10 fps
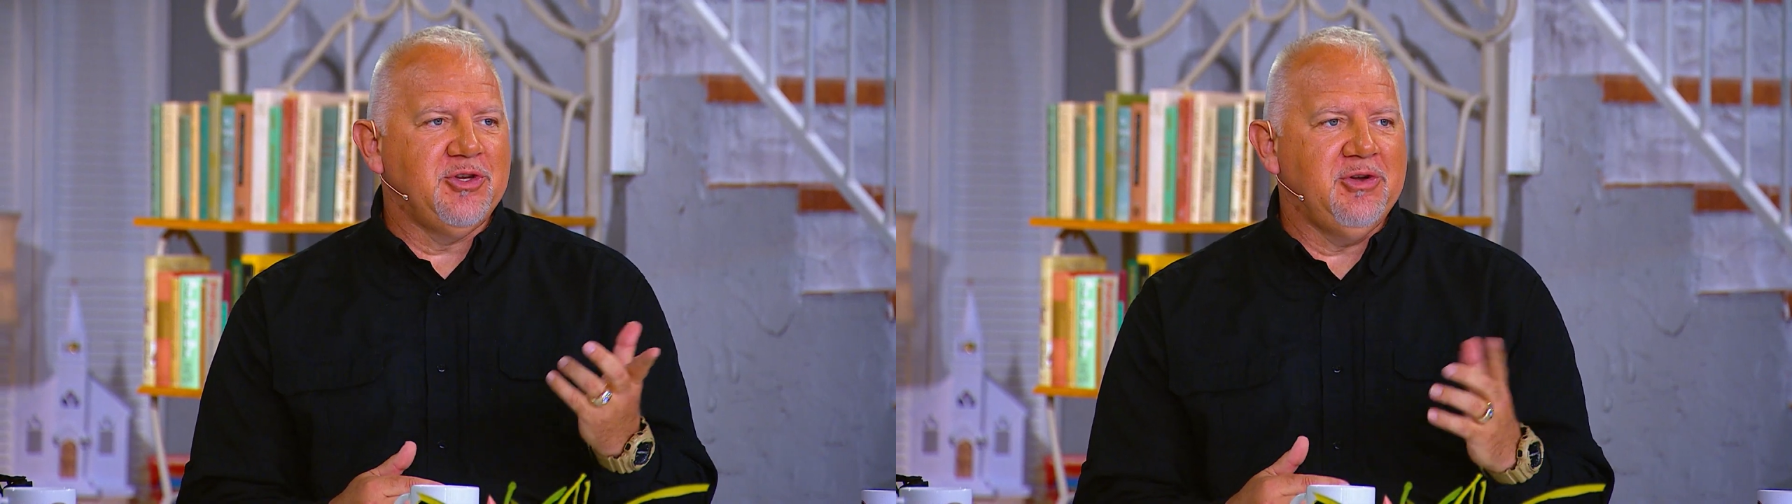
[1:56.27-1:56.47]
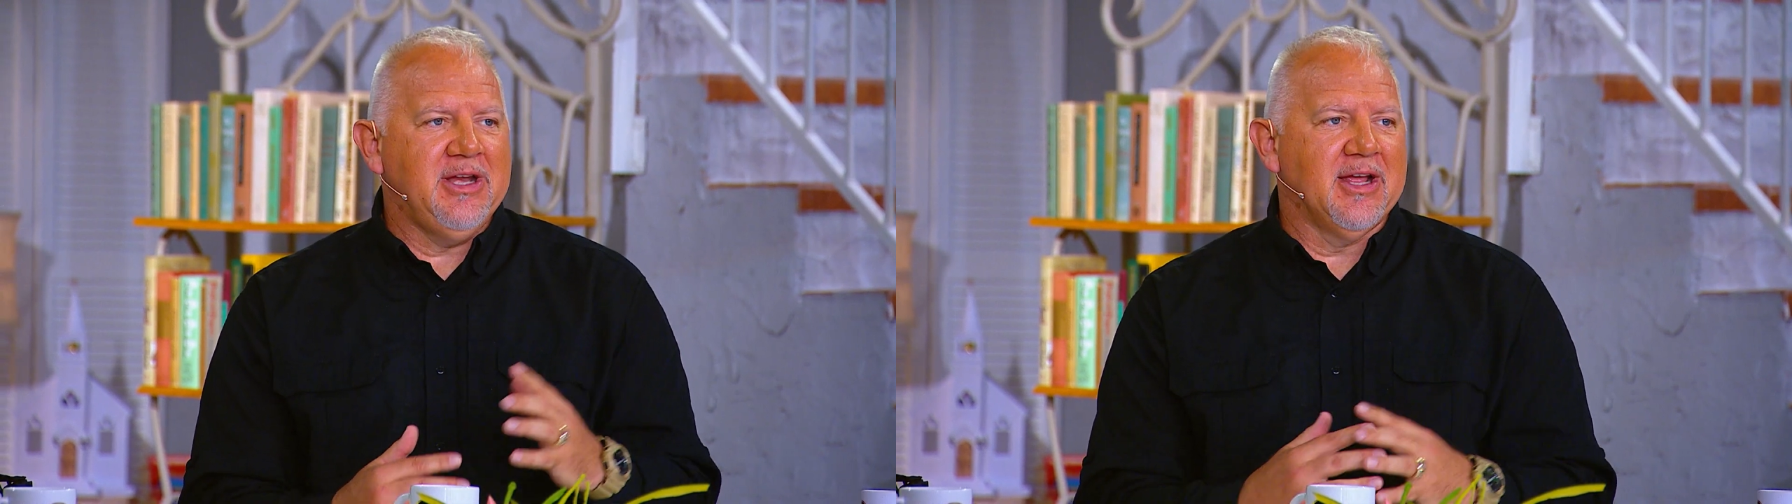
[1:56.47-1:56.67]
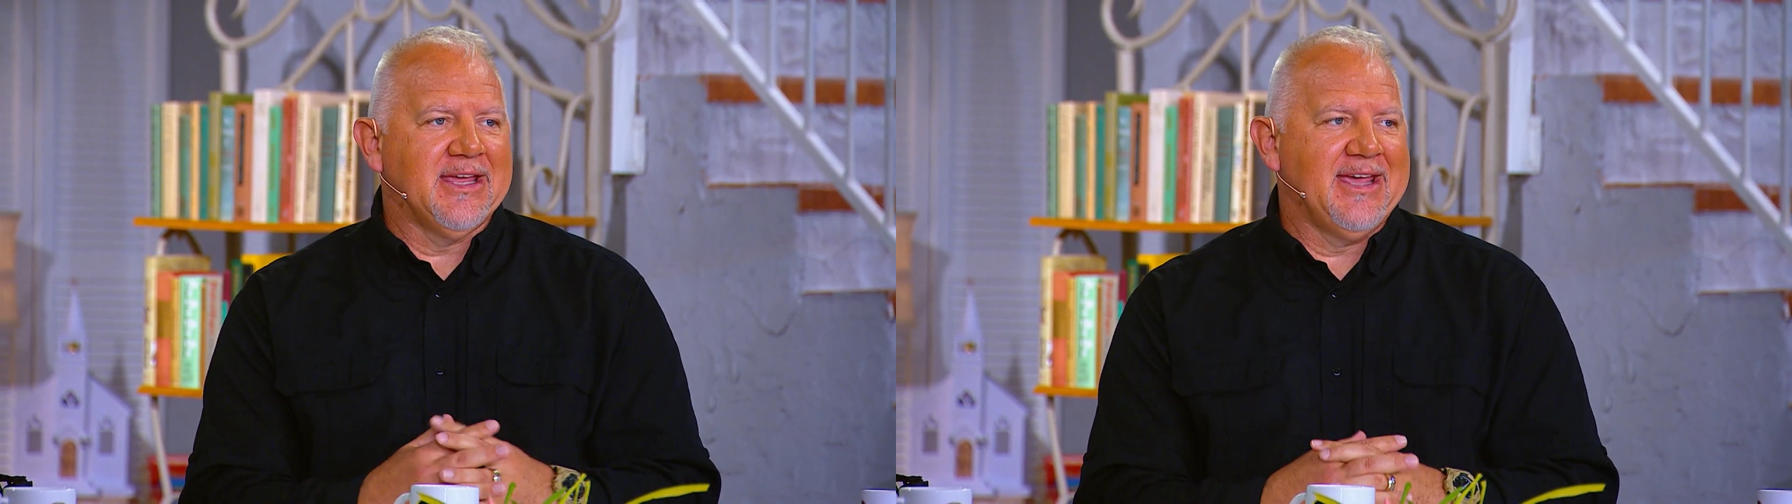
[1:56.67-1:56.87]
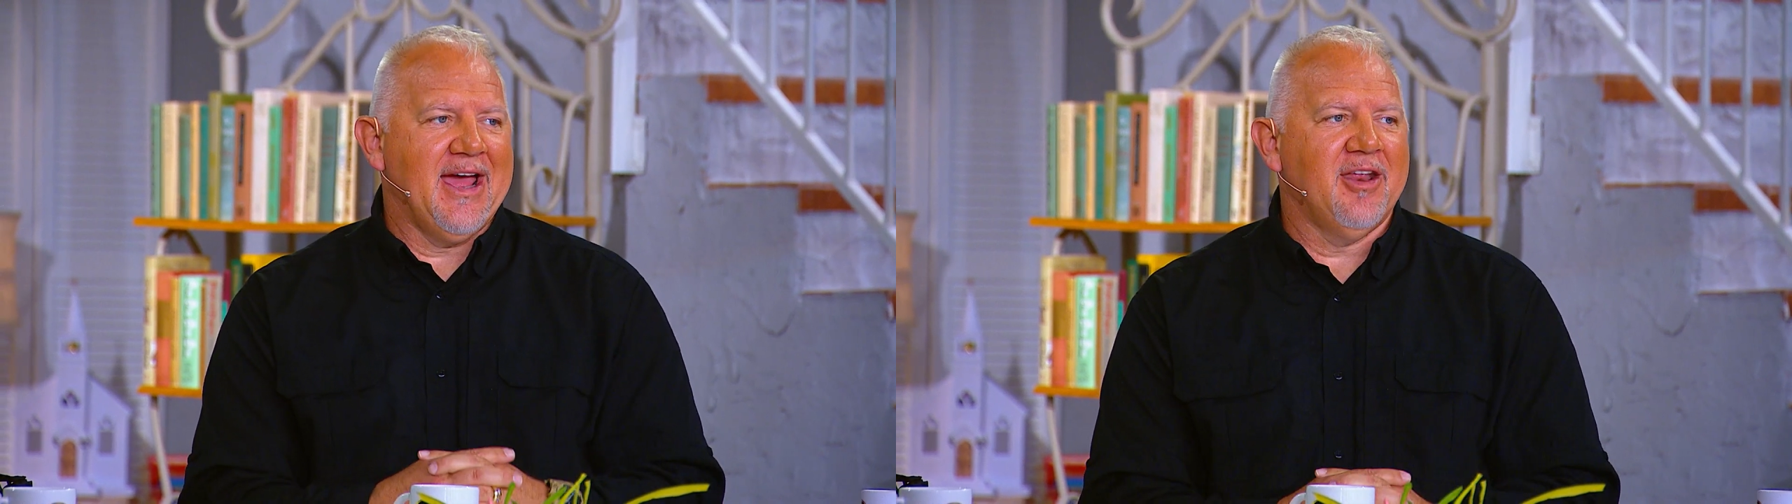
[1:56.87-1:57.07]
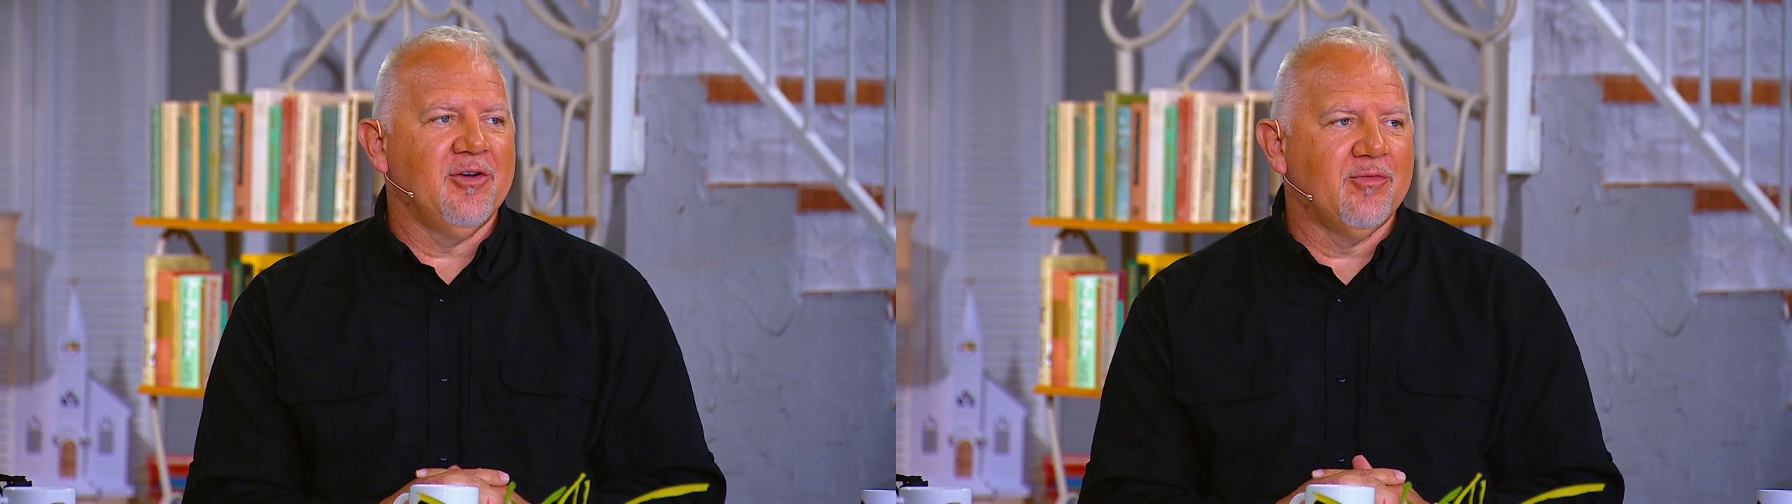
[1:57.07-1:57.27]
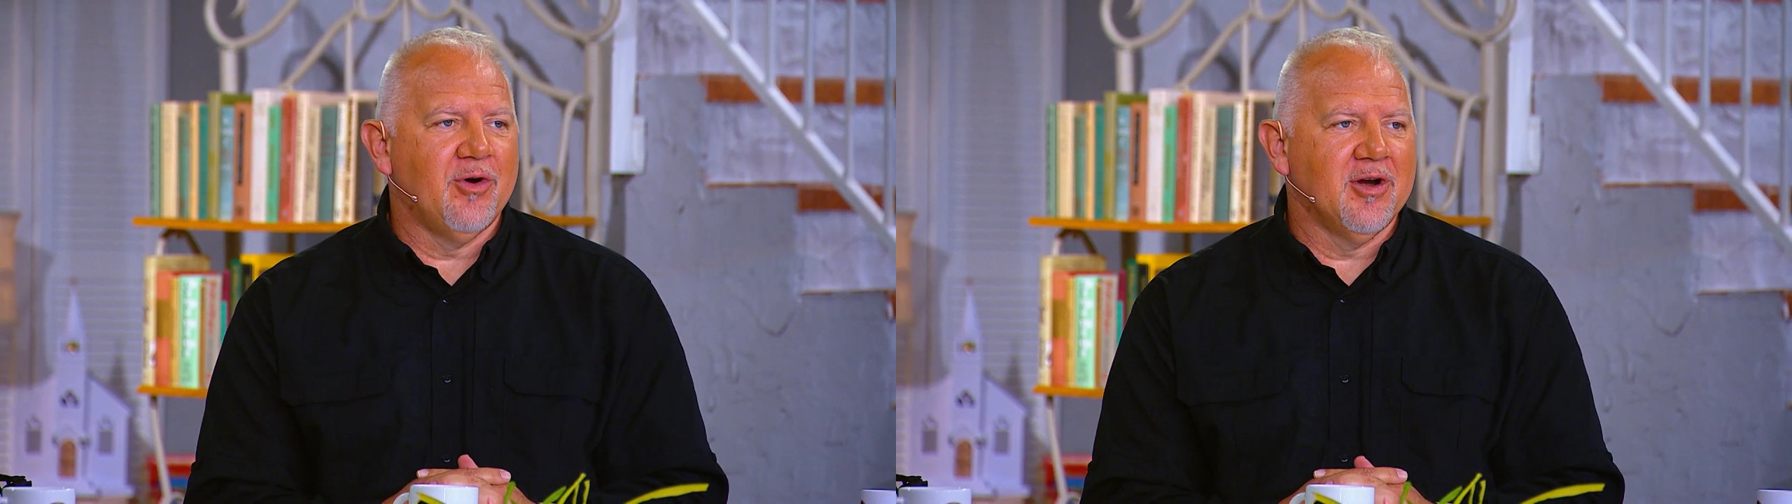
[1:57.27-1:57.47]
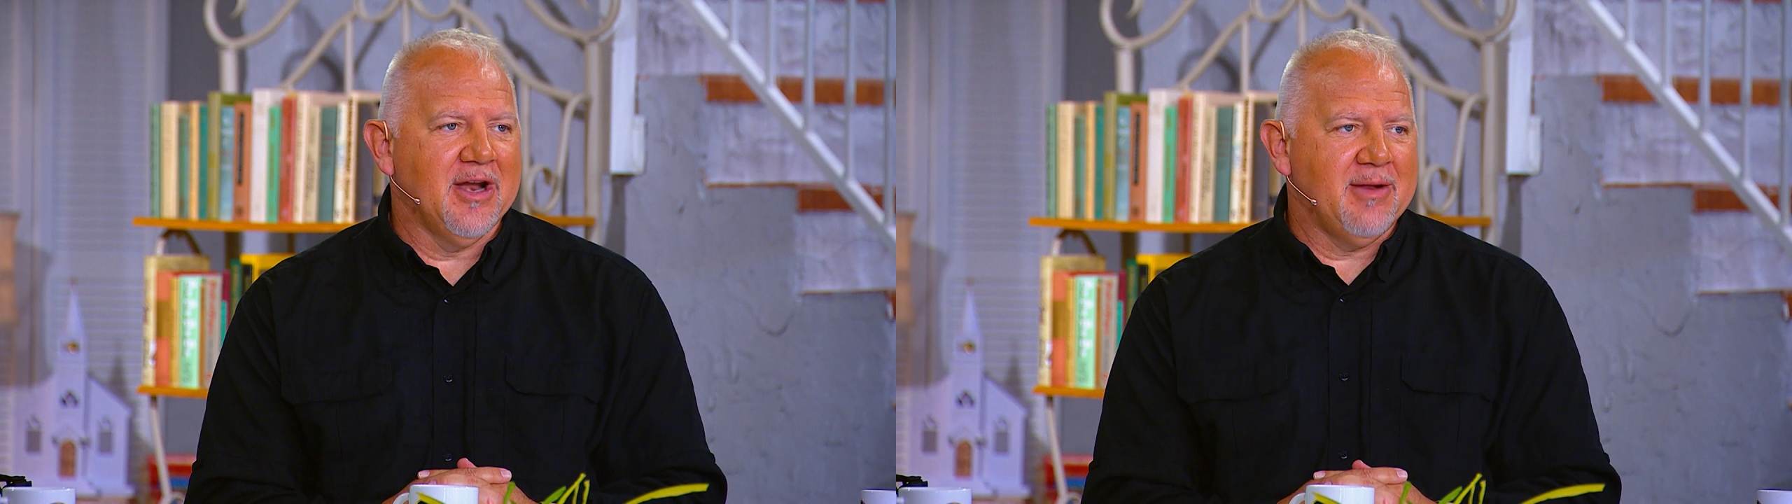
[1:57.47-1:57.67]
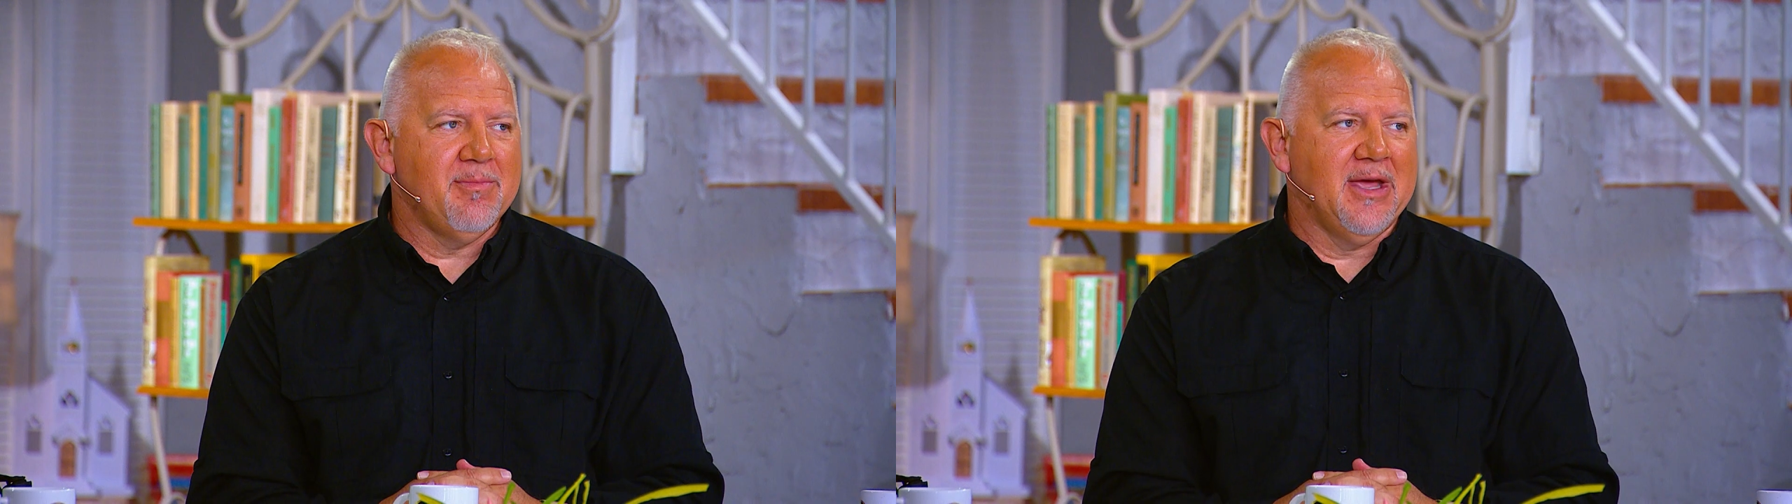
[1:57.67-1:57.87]
you need a gallon of water
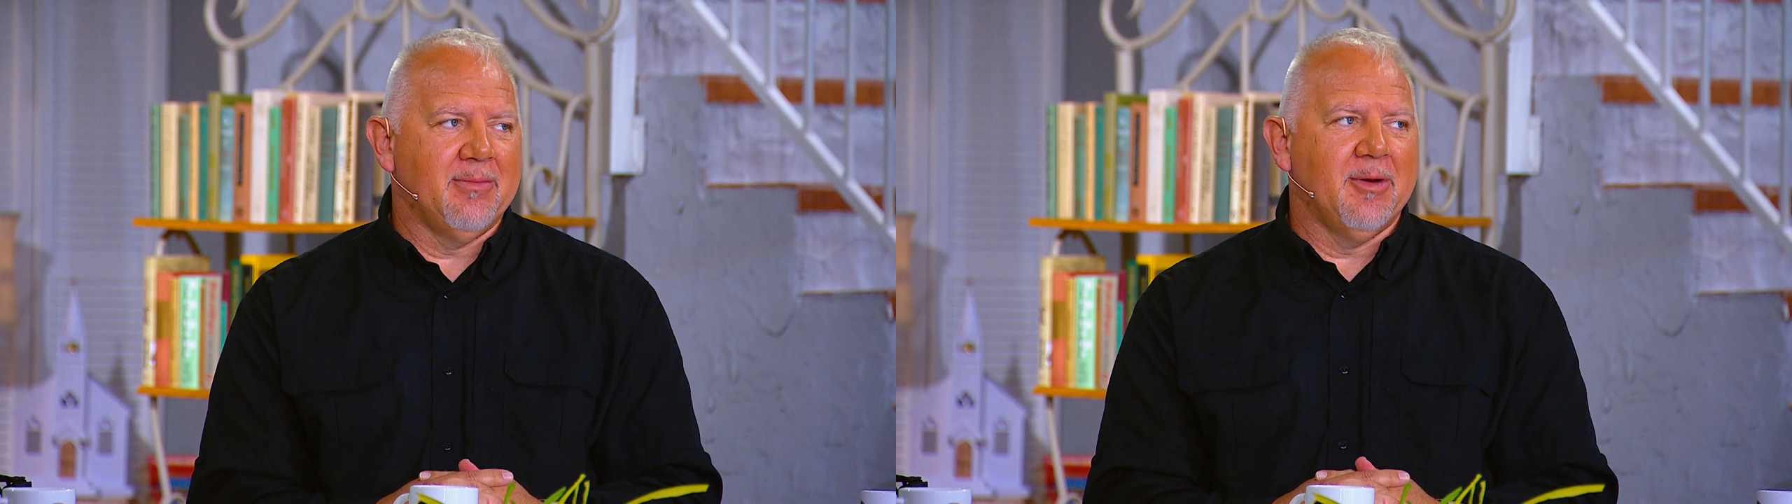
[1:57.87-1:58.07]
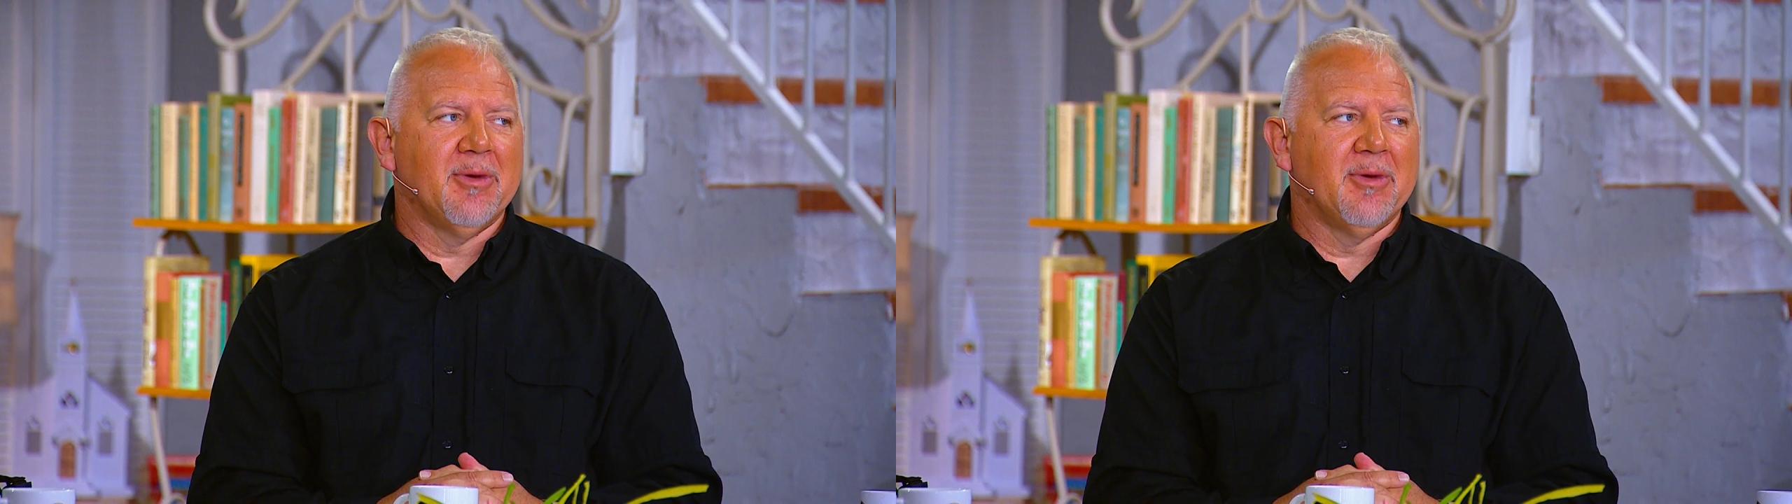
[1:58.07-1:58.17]
at a minimum,